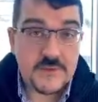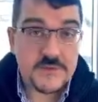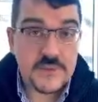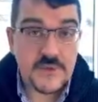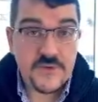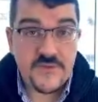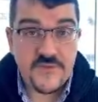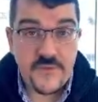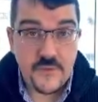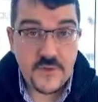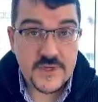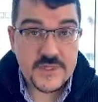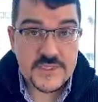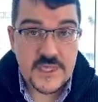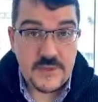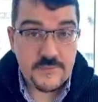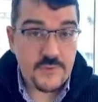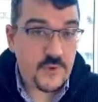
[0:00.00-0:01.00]
So for
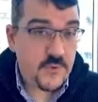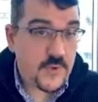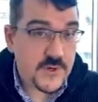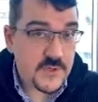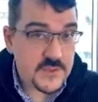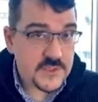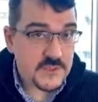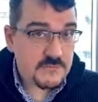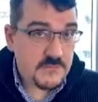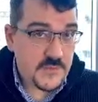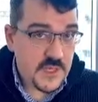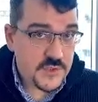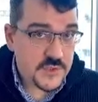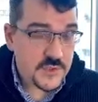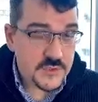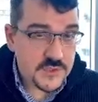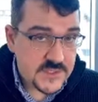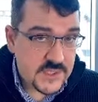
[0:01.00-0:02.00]
example, what are some
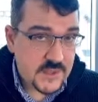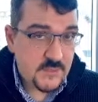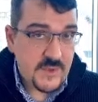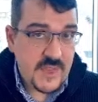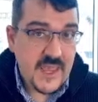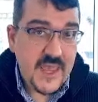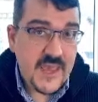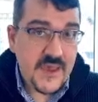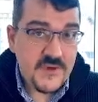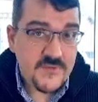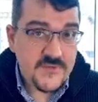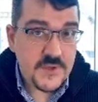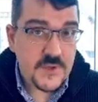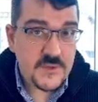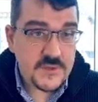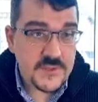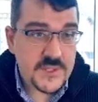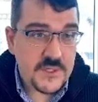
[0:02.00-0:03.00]
modules that we have
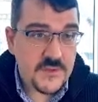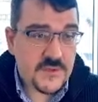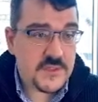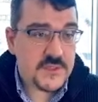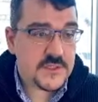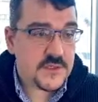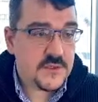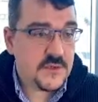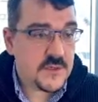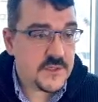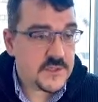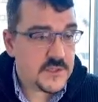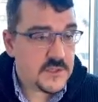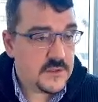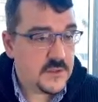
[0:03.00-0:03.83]
used in this course?